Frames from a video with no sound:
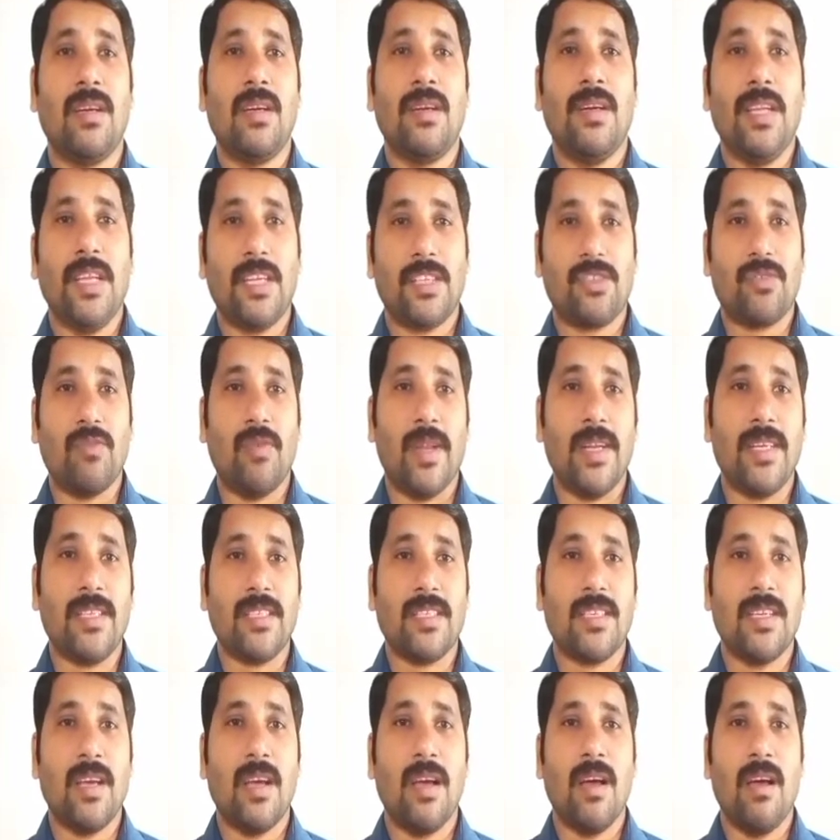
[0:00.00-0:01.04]
Dear
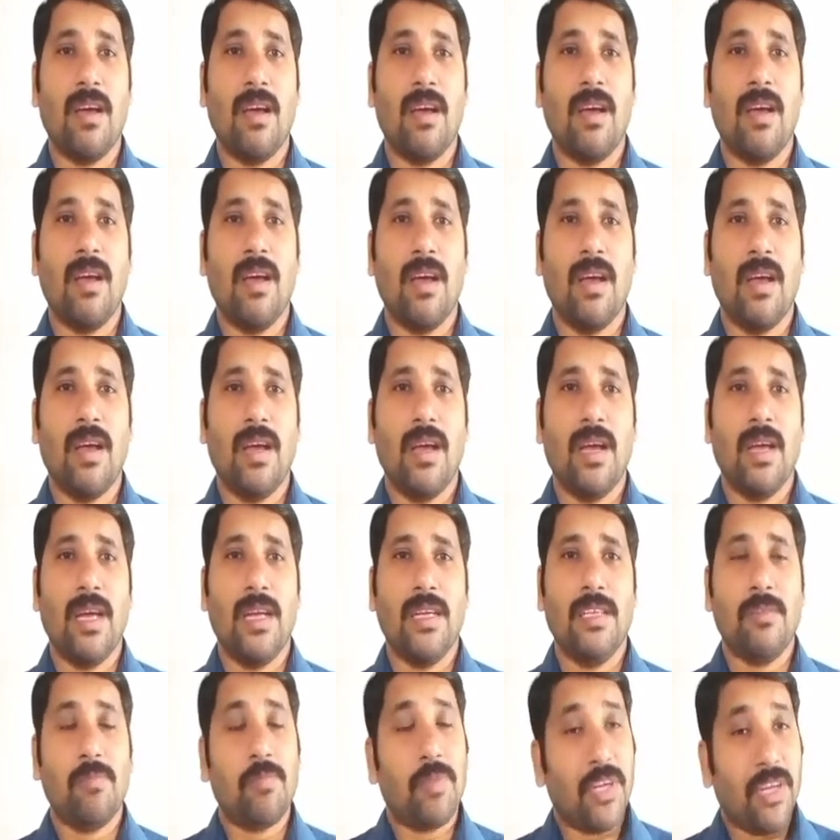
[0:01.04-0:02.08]
students,
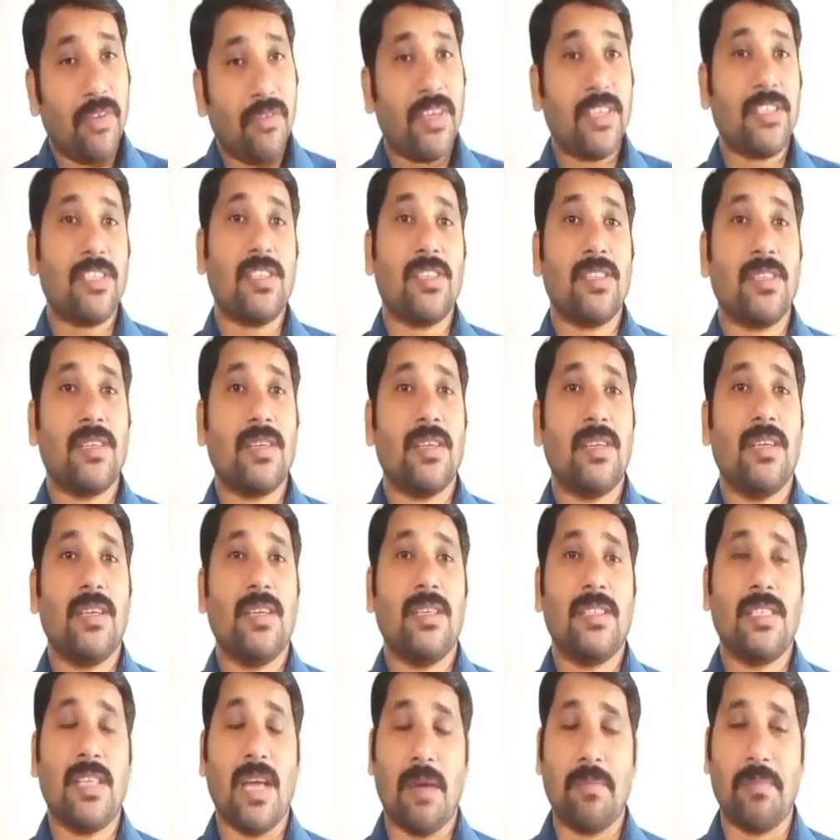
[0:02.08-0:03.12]
in the previous
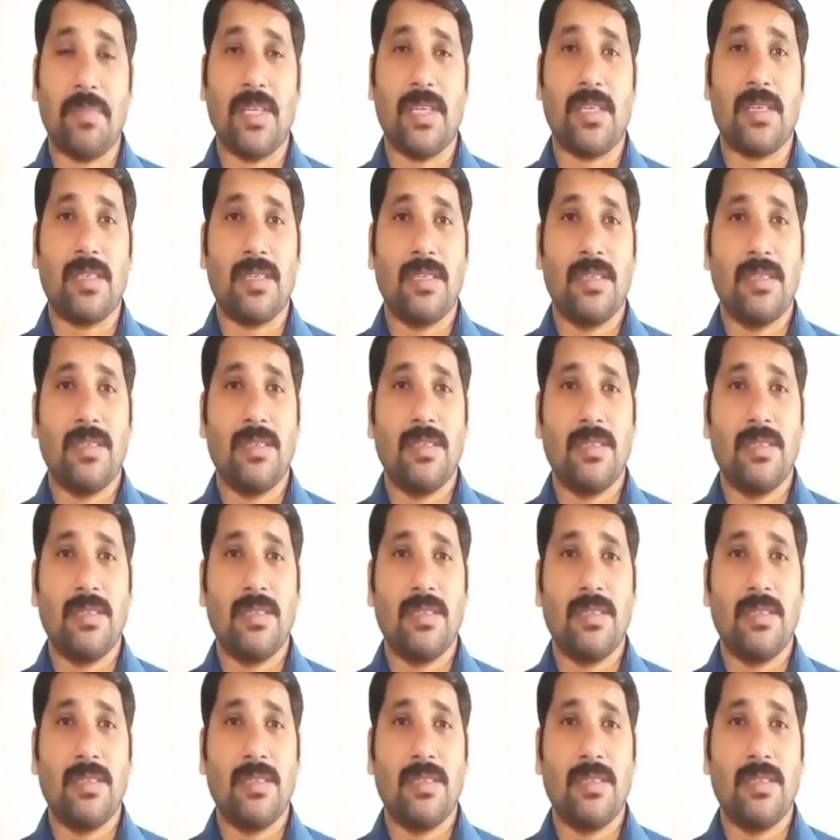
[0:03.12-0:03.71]
chapter,